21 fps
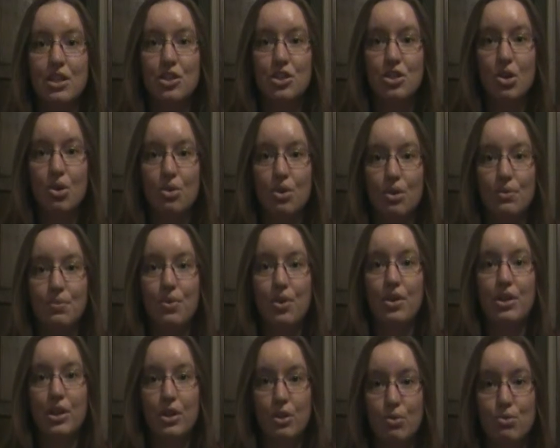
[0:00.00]
the Joker for
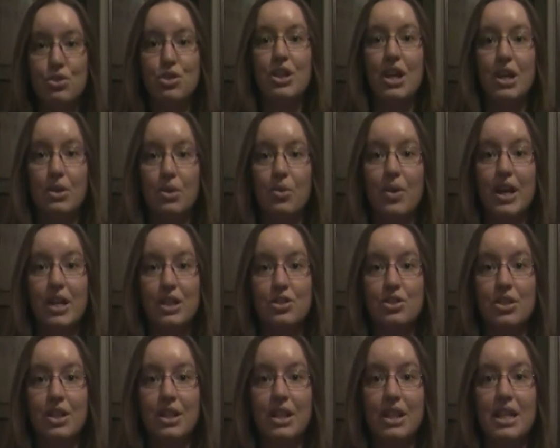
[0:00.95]
a new
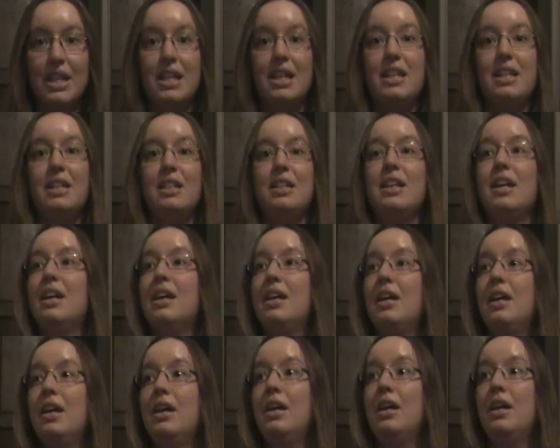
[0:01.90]
generation. He
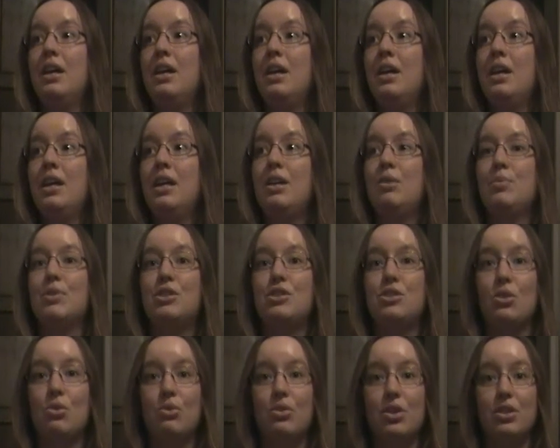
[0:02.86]
was
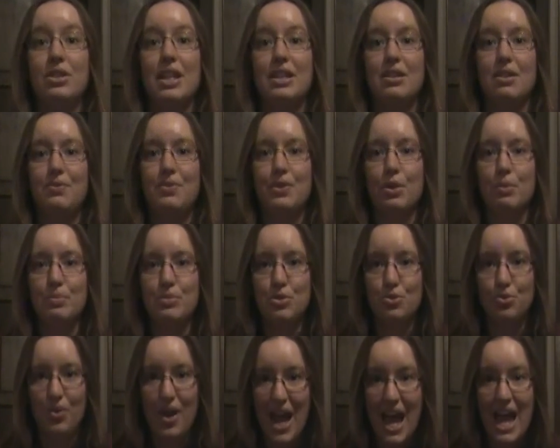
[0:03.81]
so good that the film
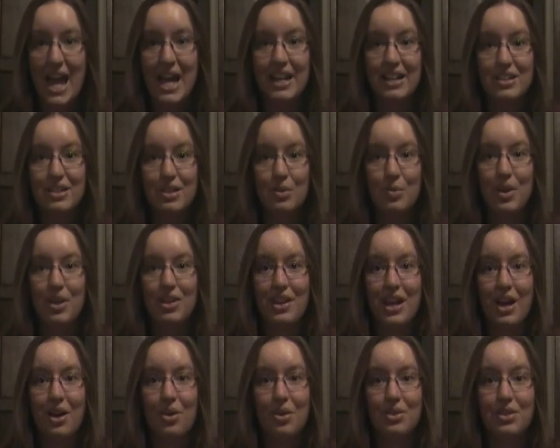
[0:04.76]
dragged
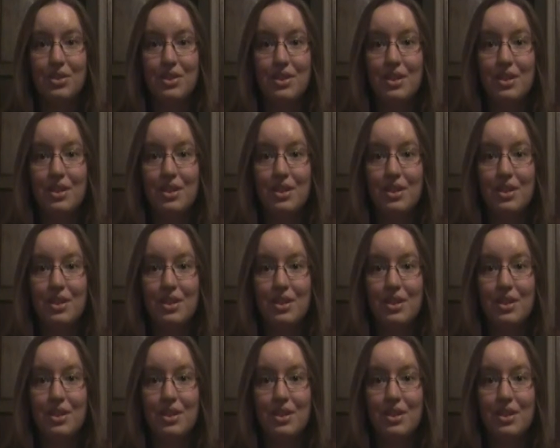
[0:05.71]
without